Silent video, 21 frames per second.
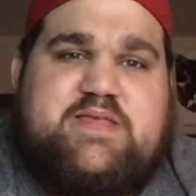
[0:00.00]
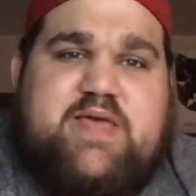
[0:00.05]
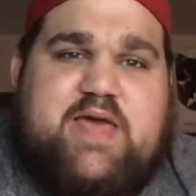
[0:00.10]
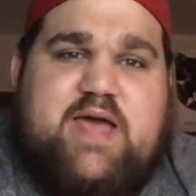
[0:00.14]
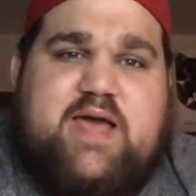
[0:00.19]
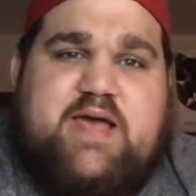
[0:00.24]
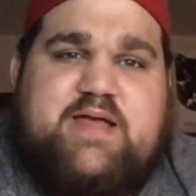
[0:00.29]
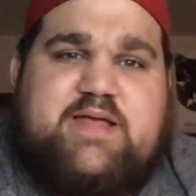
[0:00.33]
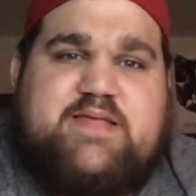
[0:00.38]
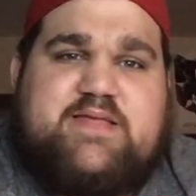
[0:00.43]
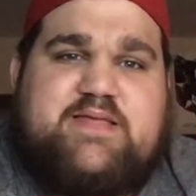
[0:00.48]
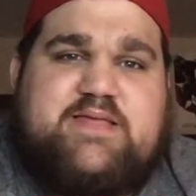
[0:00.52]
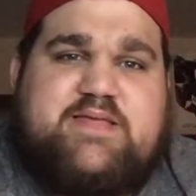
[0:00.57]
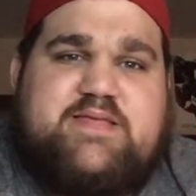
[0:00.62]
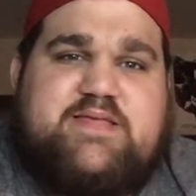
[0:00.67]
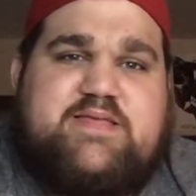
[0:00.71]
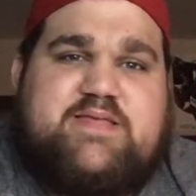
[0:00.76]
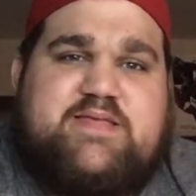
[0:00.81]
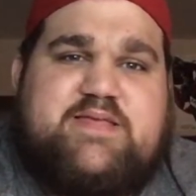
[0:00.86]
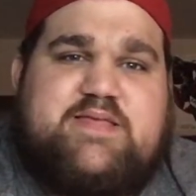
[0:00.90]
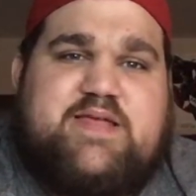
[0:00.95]
Yeah,
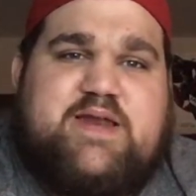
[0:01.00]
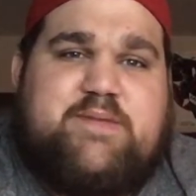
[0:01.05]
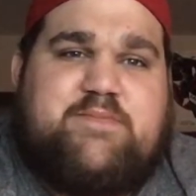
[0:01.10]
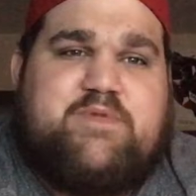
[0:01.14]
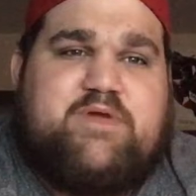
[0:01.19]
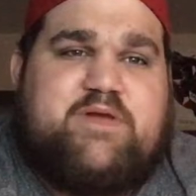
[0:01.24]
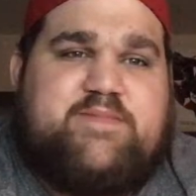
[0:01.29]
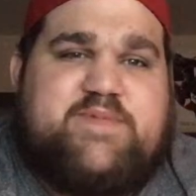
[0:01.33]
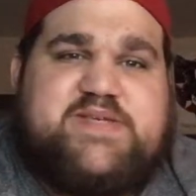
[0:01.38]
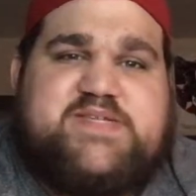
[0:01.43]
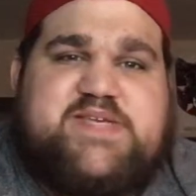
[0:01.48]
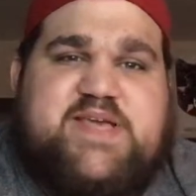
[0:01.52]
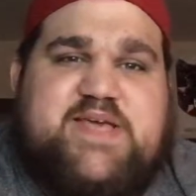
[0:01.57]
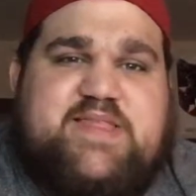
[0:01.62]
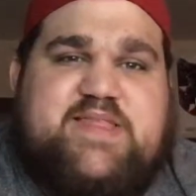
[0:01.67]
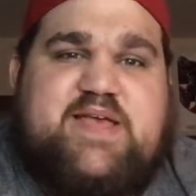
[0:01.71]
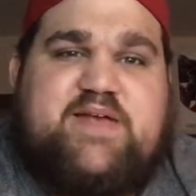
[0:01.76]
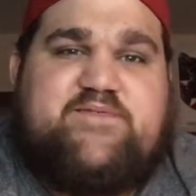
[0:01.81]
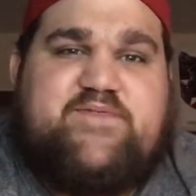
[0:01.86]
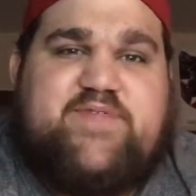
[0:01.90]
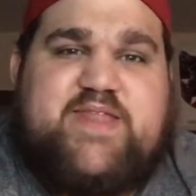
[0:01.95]
I'm going to be
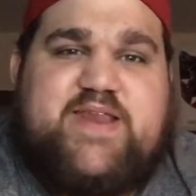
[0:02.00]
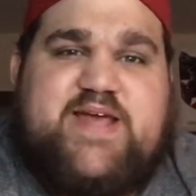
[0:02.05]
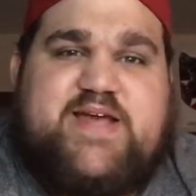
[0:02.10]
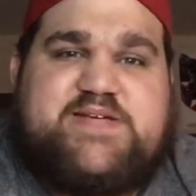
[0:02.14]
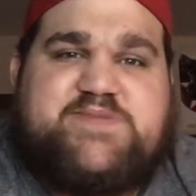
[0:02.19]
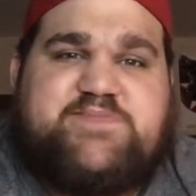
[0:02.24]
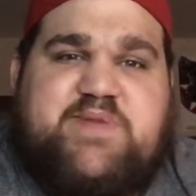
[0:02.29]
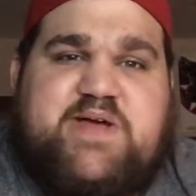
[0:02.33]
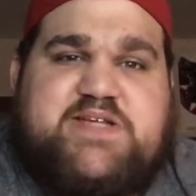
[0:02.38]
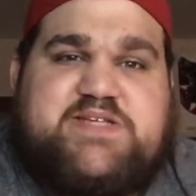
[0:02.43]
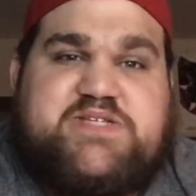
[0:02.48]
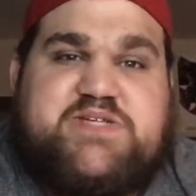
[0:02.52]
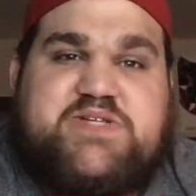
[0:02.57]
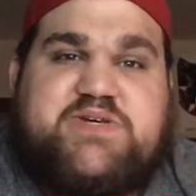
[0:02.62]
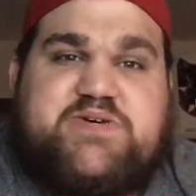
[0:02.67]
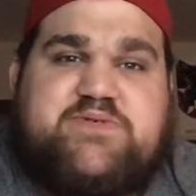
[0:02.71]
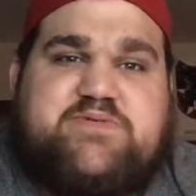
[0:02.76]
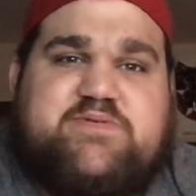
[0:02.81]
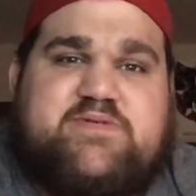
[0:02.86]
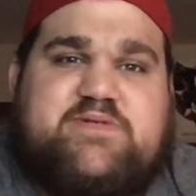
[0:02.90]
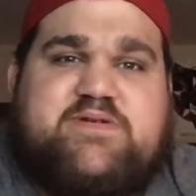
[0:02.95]
saying that for the next match
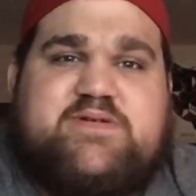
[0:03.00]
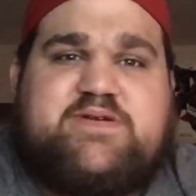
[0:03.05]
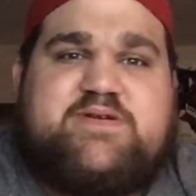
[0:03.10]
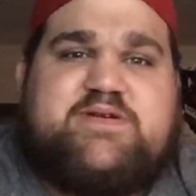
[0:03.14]
too.